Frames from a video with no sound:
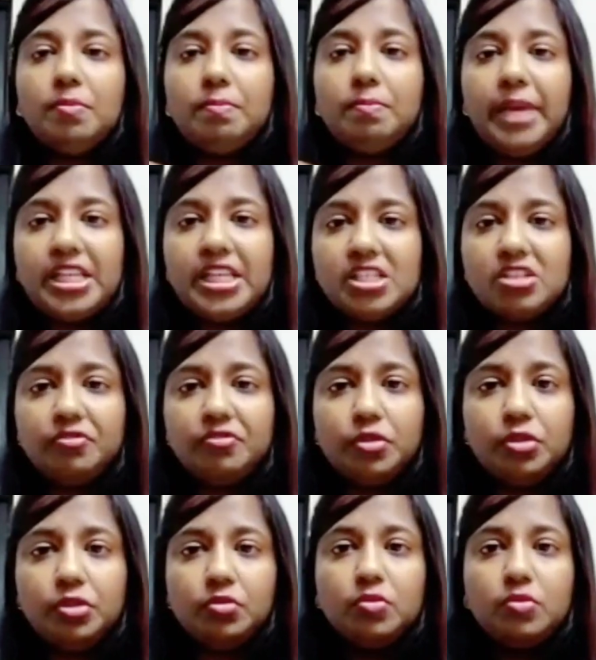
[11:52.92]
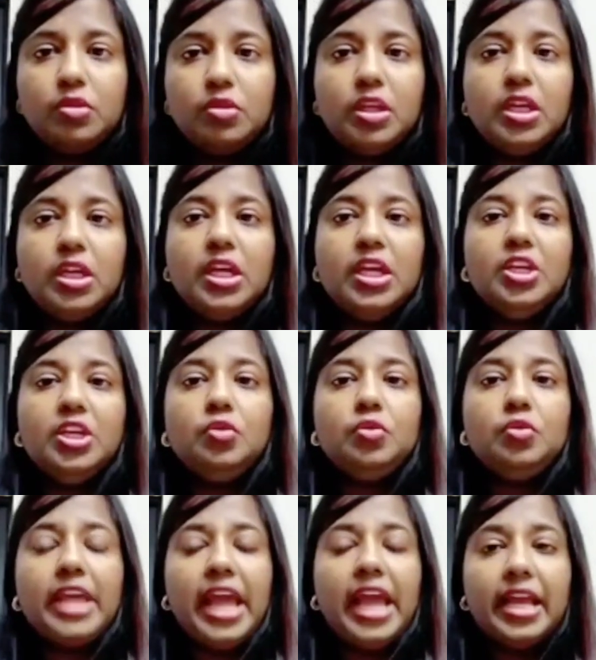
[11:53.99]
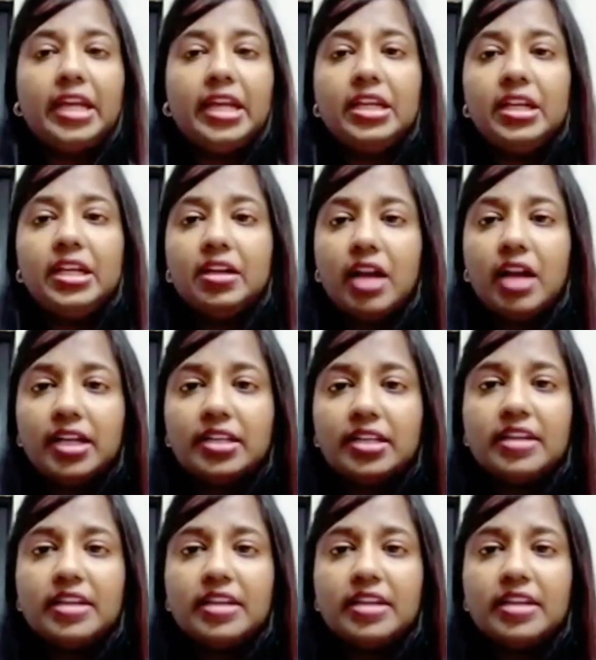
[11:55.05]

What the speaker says: best for you. You can cut